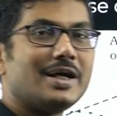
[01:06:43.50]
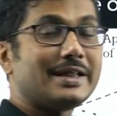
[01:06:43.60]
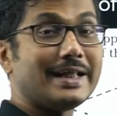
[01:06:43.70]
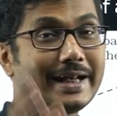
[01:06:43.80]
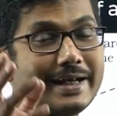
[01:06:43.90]

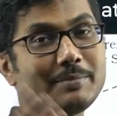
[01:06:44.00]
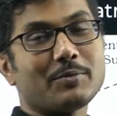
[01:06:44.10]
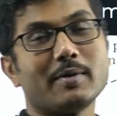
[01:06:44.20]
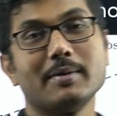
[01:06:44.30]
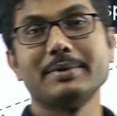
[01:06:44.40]
then
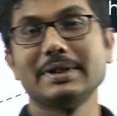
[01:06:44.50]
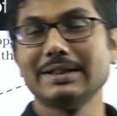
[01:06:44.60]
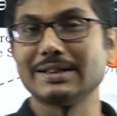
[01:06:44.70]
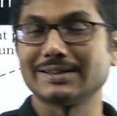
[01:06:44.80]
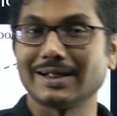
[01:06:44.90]
probably
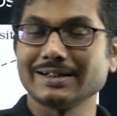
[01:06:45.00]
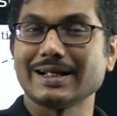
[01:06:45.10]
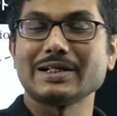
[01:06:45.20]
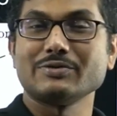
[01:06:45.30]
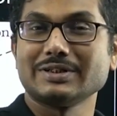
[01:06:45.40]
the sun
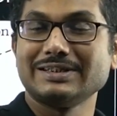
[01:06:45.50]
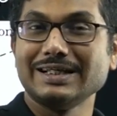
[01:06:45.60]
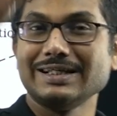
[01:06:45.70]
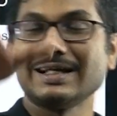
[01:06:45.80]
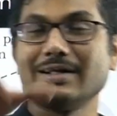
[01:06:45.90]
that you are
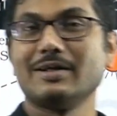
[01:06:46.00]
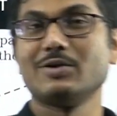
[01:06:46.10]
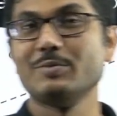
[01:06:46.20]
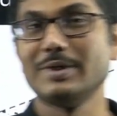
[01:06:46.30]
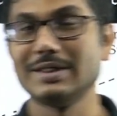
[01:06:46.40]
seeing
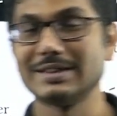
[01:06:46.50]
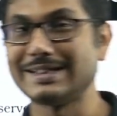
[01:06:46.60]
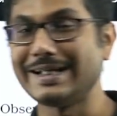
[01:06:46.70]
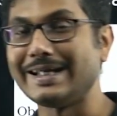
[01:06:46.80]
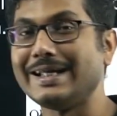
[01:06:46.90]
to be
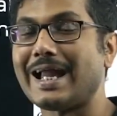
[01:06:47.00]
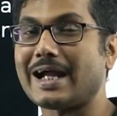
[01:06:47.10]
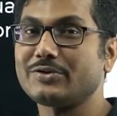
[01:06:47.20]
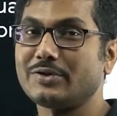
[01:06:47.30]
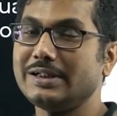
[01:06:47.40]
setting,
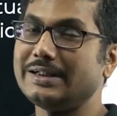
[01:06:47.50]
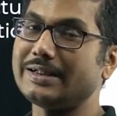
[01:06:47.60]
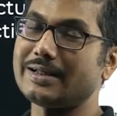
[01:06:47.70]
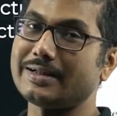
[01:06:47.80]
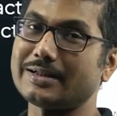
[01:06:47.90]
actually
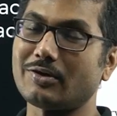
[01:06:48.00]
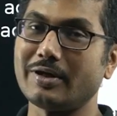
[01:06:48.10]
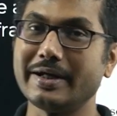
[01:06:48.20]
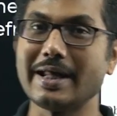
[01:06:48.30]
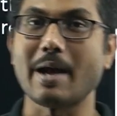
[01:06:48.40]
it has
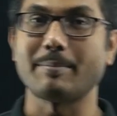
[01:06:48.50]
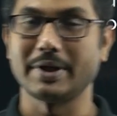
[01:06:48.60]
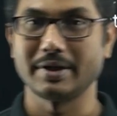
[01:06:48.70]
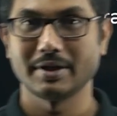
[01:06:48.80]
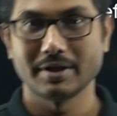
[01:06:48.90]
already
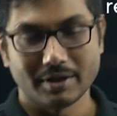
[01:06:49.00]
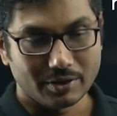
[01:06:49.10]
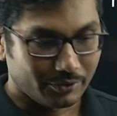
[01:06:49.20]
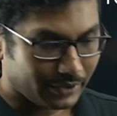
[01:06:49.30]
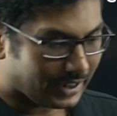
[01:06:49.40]
happened.
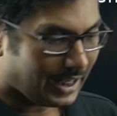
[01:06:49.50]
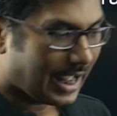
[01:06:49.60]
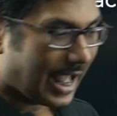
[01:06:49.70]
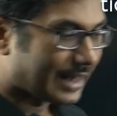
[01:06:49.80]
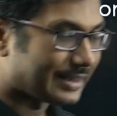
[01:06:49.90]
Okay,
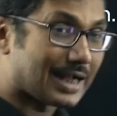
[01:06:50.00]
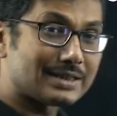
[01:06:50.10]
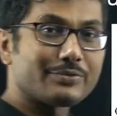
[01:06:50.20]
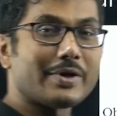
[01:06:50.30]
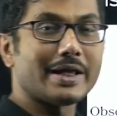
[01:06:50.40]
and
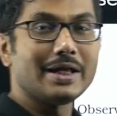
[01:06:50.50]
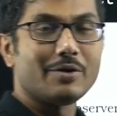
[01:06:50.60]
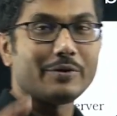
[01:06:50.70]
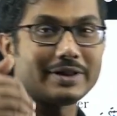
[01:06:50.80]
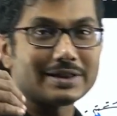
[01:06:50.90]
that's why
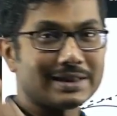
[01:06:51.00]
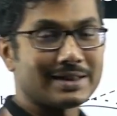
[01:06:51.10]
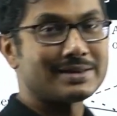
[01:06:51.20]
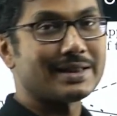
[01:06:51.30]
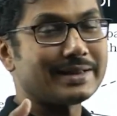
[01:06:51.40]
when the
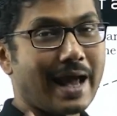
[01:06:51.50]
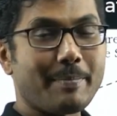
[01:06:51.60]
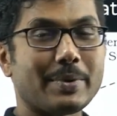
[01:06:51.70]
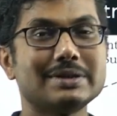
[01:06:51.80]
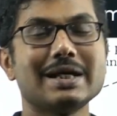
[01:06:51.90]
sunset
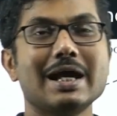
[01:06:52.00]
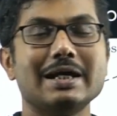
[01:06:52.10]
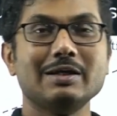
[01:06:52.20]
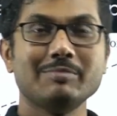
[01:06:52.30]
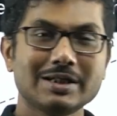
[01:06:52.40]
happens,
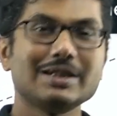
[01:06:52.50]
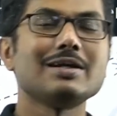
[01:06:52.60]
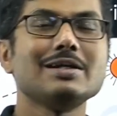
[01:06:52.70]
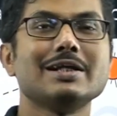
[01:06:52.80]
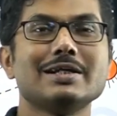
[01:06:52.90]

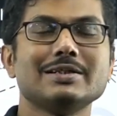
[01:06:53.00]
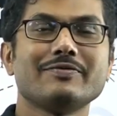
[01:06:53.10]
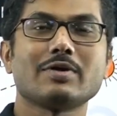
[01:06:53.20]
immediately there is a